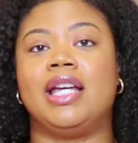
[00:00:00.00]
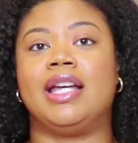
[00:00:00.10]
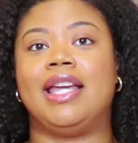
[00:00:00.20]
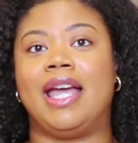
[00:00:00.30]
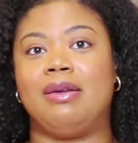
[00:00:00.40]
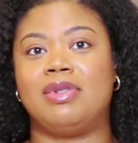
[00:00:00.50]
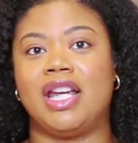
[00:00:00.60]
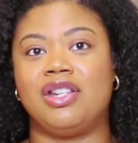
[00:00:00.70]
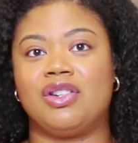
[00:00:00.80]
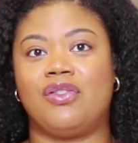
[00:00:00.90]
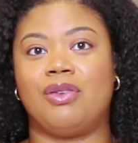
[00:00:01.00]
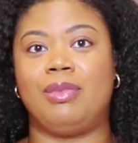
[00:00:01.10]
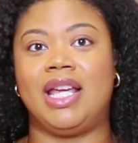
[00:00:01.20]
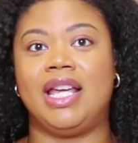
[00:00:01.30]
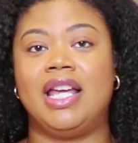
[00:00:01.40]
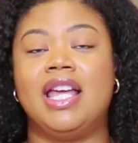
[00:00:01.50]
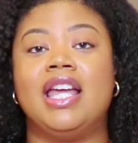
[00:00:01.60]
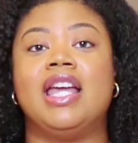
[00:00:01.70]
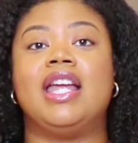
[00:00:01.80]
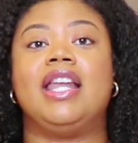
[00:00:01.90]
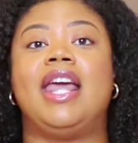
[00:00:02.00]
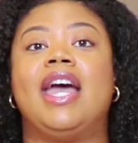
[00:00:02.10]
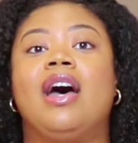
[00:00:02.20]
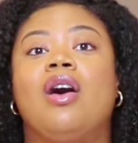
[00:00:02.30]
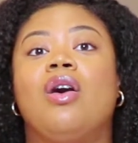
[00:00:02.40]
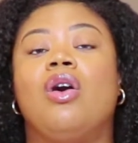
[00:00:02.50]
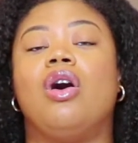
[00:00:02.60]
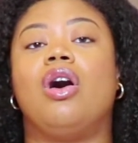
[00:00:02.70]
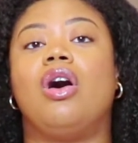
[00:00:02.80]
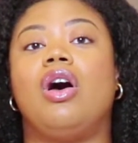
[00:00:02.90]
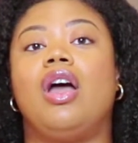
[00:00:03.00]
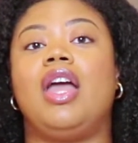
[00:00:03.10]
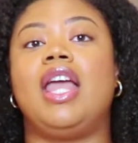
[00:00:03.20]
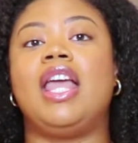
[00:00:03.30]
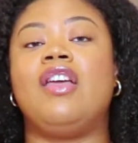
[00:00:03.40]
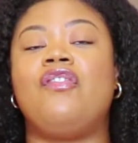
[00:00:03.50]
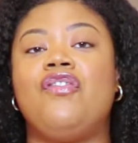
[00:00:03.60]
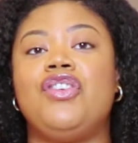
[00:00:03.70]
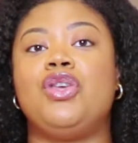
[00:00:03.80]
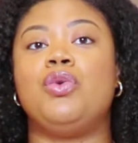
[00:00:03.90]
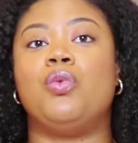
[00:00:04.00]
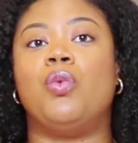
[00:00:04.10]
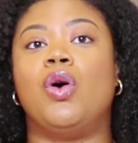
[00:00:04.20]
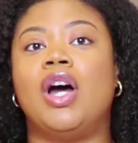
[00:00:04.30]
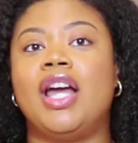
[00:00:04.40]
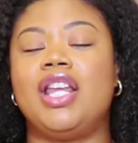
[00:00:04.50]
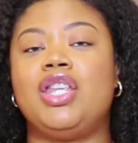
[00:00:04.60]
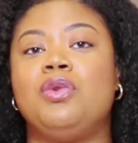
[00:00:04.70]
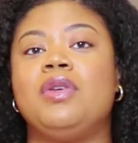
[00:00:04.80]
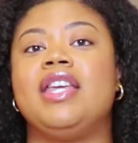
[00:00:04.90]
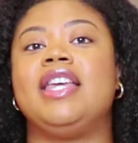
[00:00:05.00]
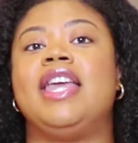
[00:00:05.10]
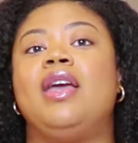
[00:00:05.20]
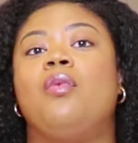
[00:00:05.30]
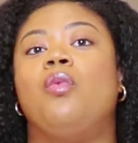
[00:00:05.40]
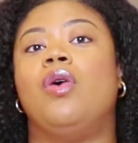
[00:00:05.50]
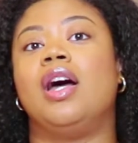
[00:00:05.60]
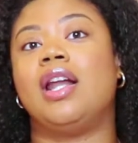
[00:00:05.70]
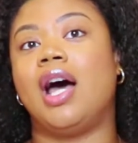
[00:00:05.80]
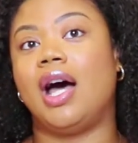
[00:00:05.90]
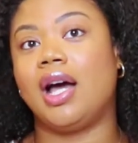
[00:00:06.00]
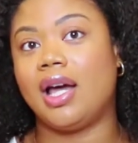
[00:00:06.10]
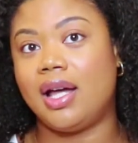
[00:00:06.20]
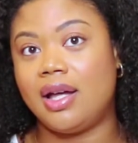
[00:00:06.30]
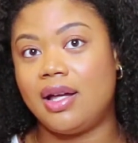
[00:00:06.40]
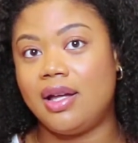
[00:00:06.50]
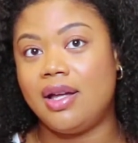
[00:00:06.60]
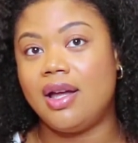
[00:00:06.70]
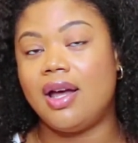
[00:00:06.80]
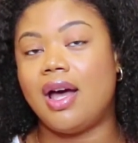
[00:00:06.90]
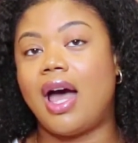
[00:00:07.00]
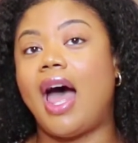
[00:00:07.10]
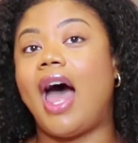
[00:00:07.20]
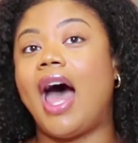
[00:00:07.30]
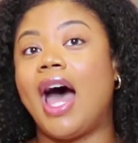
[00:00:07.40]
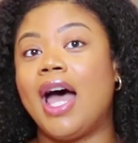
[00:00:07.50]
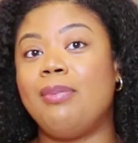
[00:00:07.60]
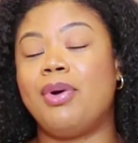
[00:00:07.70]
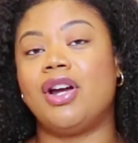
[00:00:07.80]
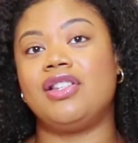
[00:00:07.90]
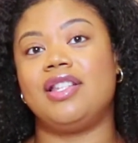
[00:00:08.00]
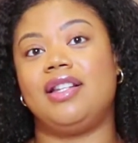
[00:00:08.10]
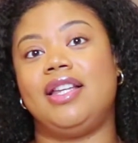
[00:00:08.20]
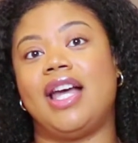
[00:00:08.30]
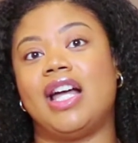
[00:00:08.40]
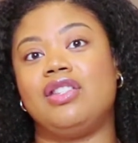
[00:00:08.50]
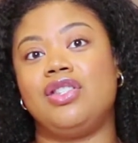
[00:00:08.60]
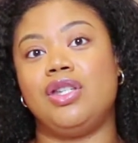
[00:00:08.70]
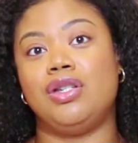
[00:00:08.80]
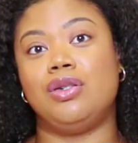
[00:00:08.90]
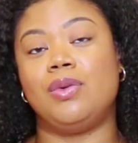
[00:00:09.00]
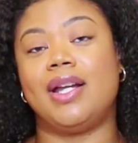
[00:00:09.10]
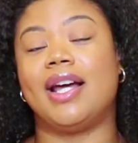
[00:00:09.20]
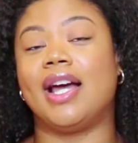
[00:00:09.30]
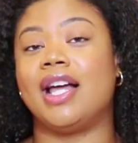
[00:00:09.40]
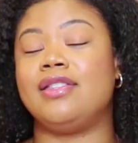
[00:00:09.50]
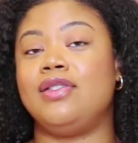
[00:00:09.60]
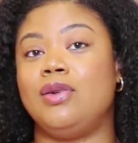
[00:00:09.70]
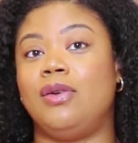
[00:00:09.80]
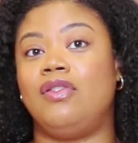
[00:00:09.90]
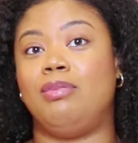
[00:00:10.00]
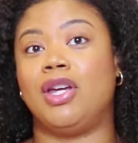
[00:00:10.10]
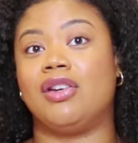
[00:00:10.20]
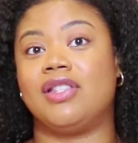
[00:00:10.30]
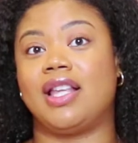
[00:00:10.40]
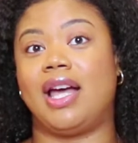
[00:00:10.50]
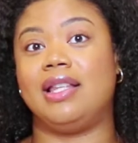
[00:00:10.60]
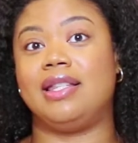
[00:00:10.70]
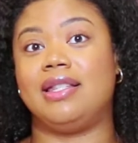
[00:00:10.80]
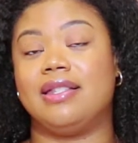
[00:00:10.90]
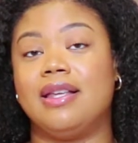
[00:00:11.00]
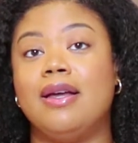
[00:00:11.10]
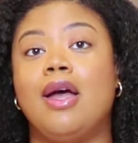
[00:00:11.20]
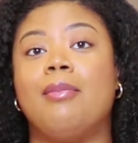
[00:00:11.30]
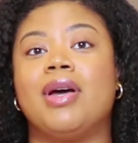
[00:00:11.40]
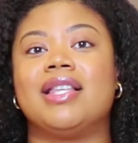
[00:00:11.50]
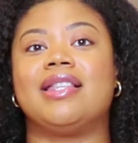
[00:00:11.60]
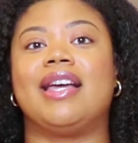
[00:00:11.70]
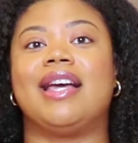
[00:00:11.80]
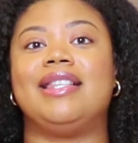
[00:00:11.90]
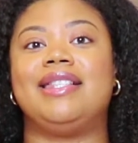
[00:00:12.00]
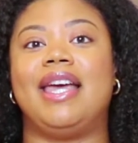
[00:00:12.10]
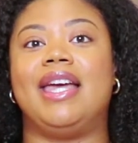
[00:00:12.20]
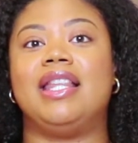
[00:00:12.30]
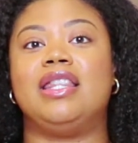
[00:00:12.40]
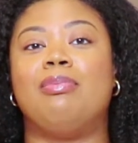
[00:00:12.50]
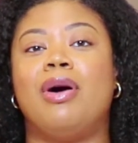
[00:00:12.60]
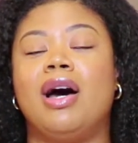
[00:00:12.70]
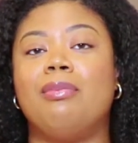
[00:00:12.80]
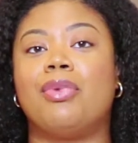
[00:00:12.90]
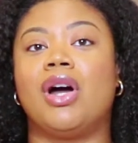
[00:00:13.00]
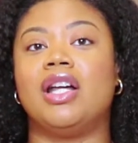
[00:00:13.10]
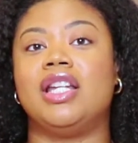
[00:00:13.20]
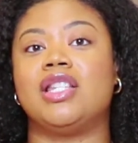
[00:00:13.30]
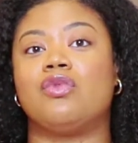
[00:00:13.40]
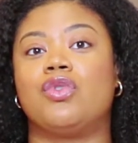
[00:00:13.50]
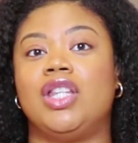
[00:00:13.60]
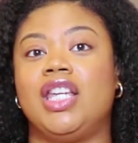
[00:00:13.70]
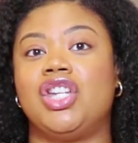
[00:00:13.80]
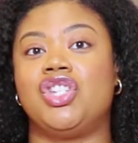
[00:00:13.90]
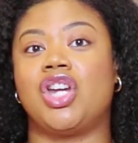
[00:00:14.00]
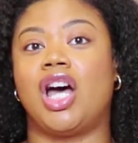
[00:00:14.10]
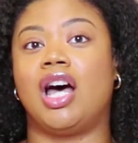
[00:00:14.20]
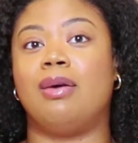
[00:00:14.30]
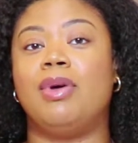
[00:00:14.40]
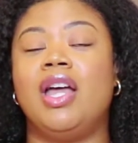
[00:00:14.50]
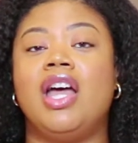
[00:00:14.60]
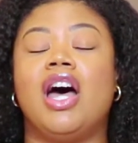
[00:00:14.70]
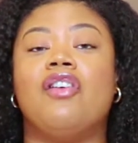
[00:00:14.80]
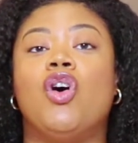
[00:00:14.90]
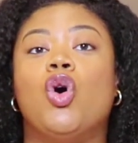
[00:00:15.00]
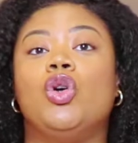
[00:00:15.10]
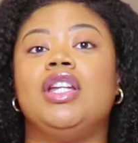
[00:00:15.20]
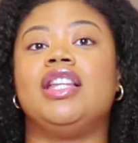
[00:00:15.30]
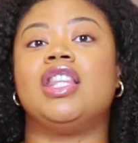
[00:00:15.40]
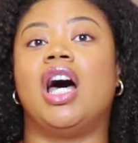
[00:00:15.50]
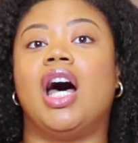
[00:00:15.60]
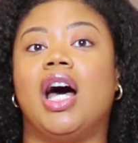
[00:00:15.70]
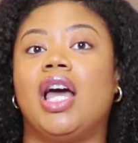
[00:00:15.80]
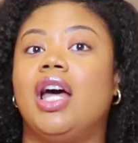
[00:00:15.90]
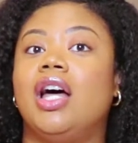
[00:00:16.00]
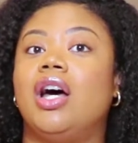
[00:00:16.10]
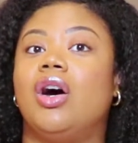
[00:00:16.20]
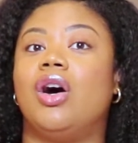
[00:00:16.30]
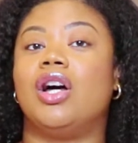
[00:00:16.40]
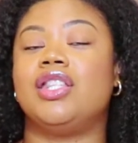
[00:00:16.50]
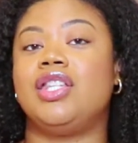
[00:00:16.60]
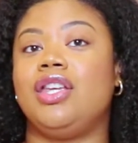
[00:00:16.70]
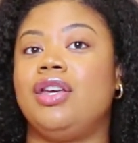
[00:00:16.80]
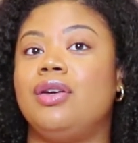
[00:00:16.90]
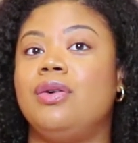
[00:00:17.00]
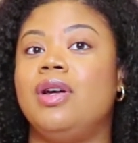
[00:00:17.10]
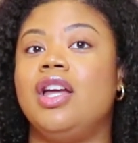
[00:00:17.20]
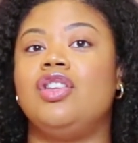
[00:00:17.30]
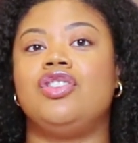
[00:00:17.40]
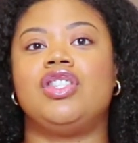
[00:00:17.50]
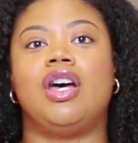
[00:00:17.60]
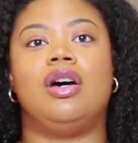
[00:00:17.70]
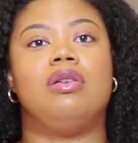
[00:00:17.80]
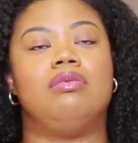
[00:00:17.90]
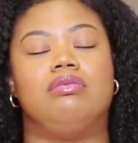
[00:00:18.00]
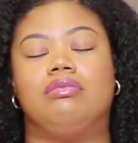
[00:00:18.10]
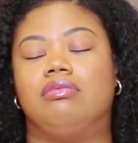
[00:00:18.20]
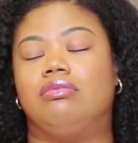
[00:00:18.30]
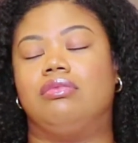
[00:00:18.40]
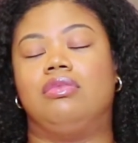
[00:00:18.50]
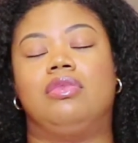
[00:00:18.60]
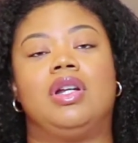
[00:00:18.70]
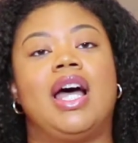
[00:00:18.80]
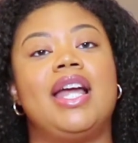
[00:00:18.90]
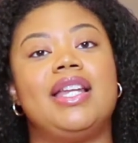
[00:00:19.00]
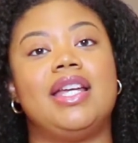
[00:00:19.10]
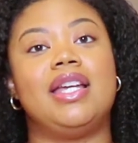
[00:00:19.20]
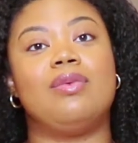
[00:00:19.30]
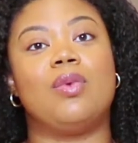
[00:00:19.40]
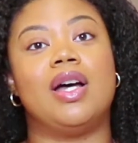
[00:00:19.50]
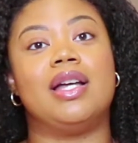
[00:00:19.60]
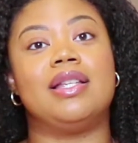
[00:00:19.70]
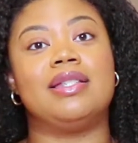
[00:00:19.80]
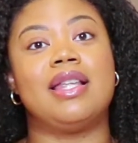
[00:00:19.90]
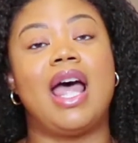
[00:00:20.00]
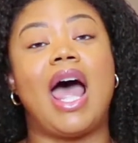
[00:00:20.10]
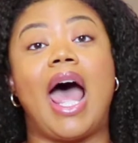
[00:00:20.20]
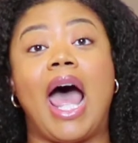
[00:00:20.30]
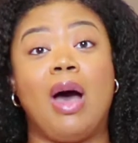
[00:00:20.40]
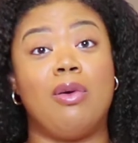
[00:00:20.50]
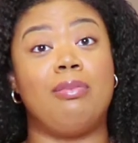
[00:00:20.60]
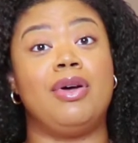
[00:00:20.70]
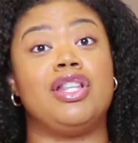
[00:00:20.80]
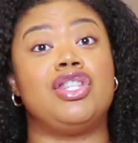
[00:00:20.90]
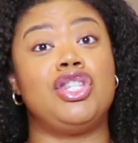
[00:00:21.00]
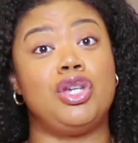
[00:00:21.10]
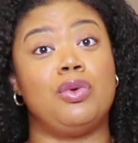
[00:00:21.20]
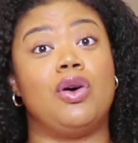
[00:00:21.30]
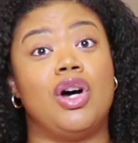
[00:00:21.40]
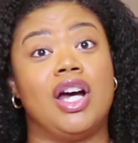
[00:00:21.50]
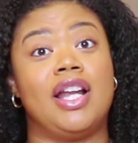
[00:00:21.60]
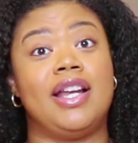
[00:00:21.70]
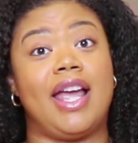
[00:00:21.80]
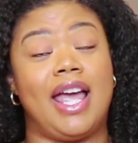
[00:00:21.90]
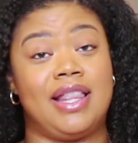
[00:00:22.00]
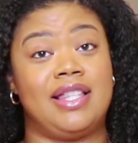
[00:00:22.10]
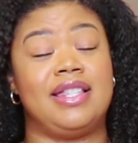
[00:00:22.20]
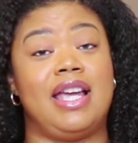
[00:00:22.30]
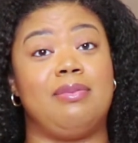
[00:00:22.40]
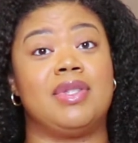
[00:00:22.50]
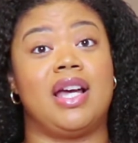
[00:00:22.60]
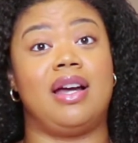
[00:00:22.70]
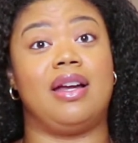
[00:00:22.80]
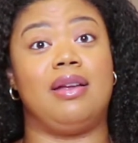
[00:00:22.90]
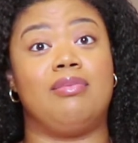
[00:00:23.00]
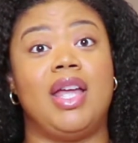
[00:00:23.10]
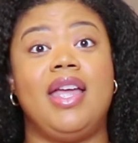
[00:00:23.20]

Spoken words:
a game changer for me. Now, if you want, you can get one Haakaa. I personally got 2, and I got 2 of the bigger sizes because, like I said, the pump bra does a really good job of holding the Haakaa onto you. So what I did was I would put 2 on at the same time,